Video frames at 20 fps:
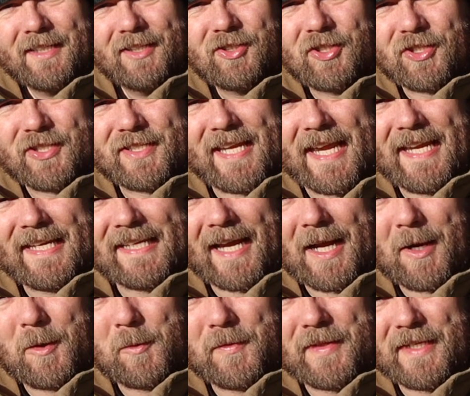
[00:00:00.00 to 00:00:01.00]
Just take
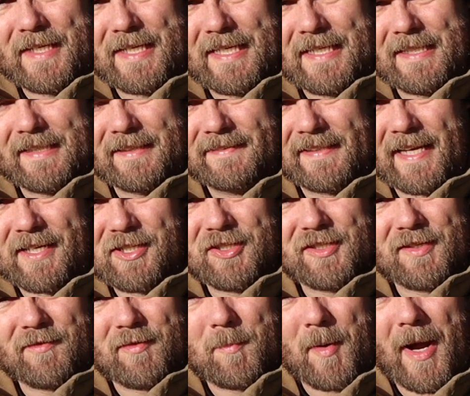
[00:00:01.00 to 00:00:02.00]
out the
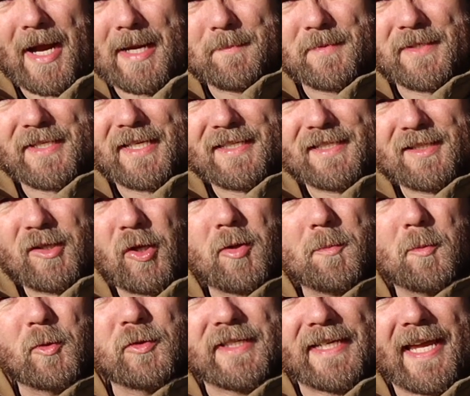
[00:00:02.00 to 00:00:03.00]
sections of the pipes, slot
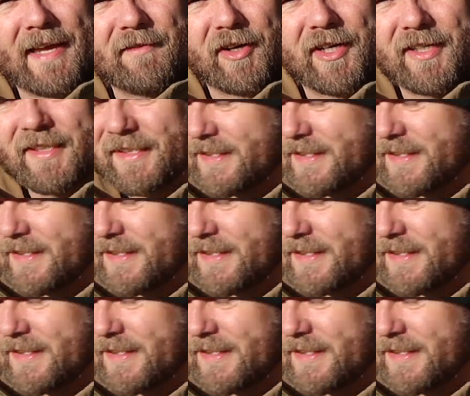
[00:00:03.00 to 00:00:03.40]
them all together,